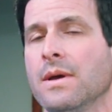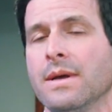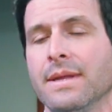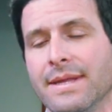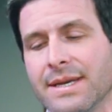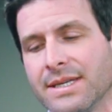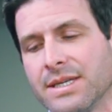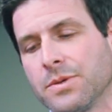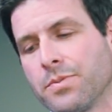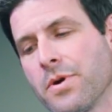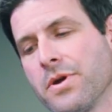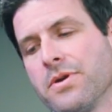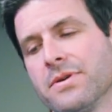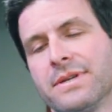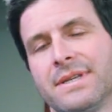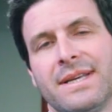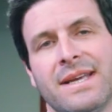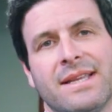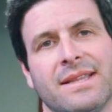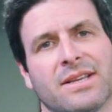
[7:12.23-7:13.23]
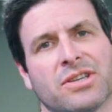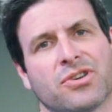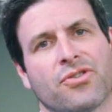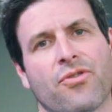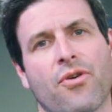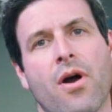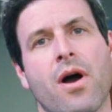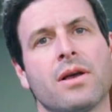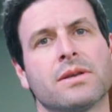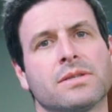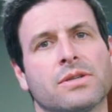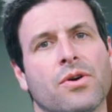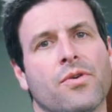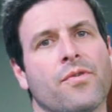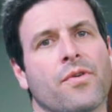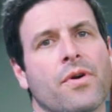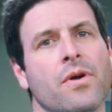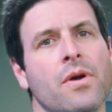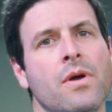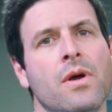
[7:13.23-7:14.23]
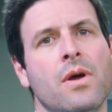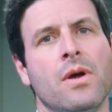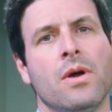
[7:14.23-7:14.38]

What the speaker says: This is where you're seeing this crossover,